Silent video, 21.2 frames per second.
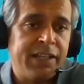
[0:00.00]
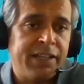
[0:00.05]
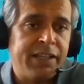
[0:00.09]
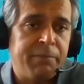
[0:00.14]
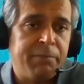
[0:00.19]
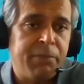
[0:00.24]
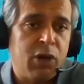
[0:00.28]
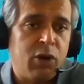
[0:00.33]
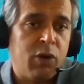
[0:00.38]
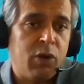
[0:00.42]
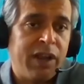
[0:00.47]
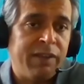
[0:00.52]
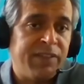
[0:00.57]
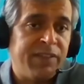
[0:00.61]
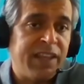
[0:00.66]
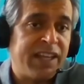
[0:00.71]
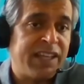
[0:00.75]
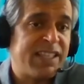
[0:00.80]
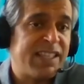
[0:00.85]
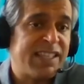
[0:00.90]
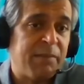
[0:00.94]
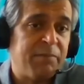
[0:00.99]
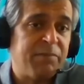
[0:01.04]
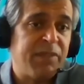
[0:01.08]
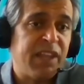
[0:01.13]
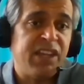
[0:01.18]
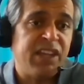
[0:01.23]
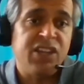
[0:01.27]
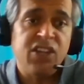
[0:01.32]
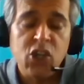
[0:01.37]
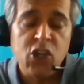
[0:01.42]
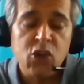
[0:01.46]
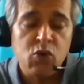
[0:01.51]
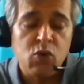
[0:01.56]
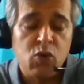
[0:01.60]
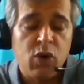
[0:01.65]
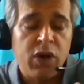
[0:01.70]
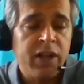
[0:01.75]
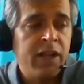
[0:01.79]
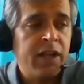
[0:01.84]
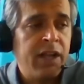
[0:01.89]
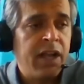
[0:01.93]
up to them and letting them know if there is
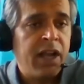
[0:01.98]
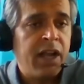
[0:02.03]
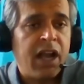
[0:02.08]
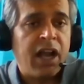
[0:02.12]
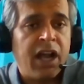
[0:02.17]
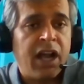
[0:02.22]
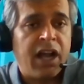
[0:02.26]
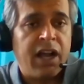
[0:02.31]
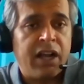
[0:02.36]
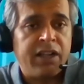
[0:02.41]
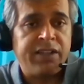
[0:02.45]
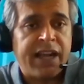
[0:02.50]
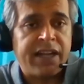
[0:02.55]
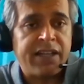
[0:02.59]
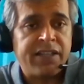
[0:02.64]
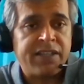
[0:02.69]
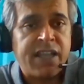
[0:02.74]
something new.